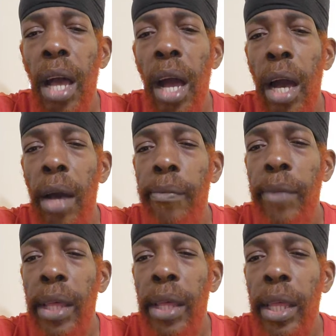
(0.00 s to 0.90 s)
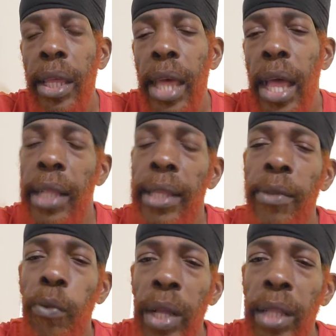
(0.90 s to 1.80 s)
Um, Health is
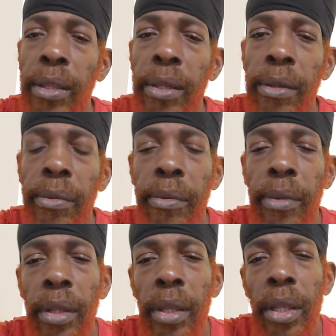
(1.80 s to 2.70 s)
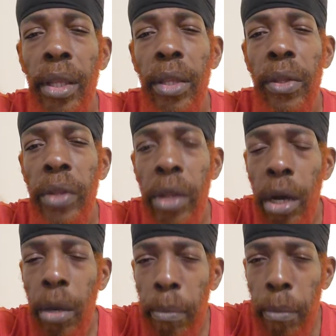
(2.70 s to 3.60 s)
wealth. Stay
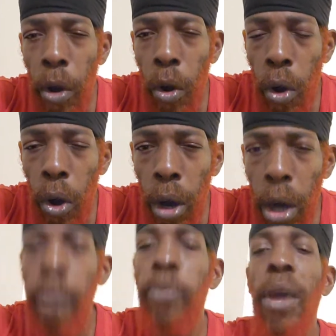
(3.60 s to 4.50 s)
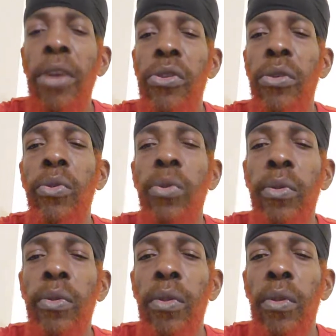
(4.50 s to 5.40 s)
uprighteous
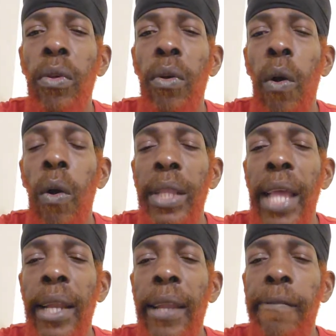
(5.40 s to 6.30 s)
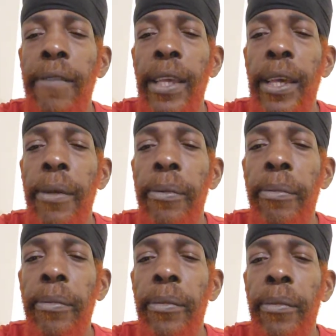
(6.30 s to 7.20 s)
on that level there.
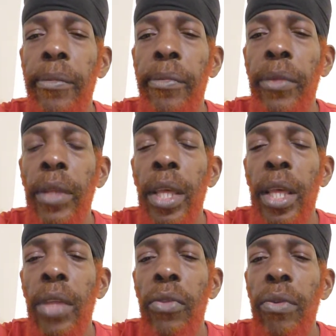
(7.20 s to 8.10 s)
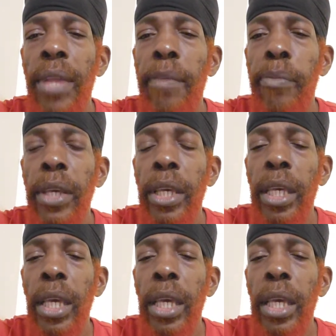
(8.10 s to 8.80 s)
Do not be